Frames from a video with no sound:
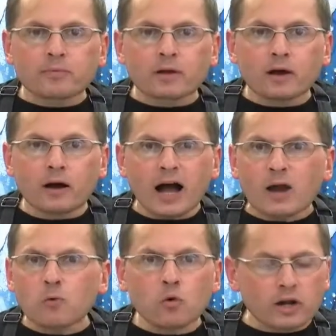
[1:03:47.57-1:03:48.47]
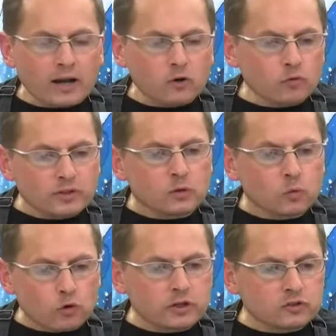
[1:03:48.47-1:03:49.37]
I don't really
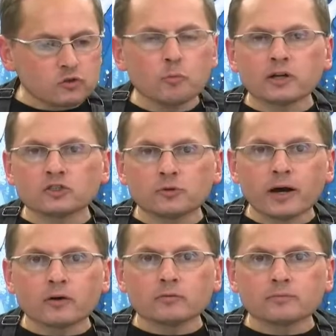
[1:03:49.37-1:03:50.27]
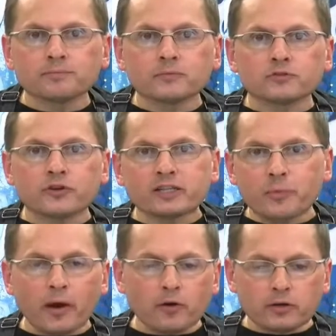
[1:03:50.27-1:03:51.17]
worry too much about
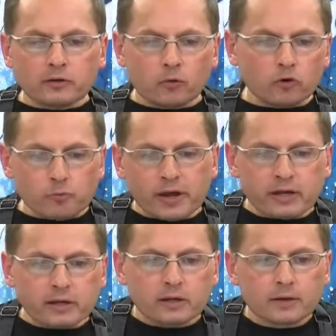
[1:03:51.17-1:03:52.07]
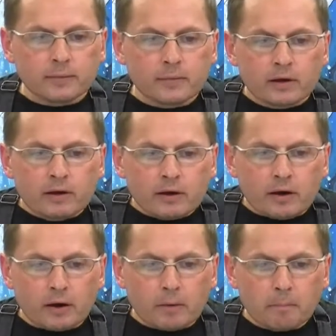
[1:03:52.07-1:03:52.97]
transparent or opaque.
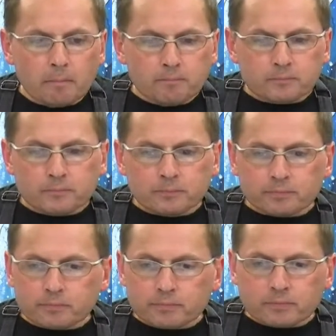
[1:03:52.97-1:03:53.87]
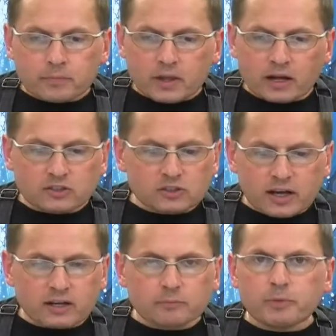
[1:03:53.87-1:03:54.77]
I just
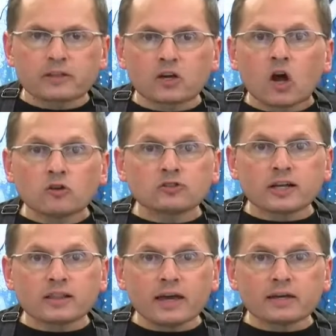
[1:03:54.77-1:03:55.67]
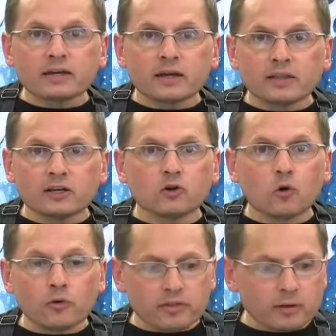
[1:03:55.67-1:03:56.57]
kind of pick the colors I like and then go
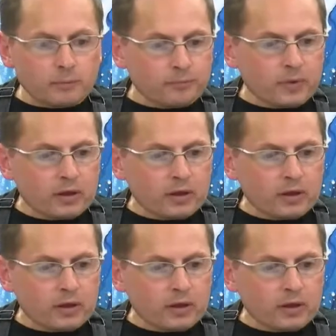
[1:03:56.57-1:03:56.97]
with them.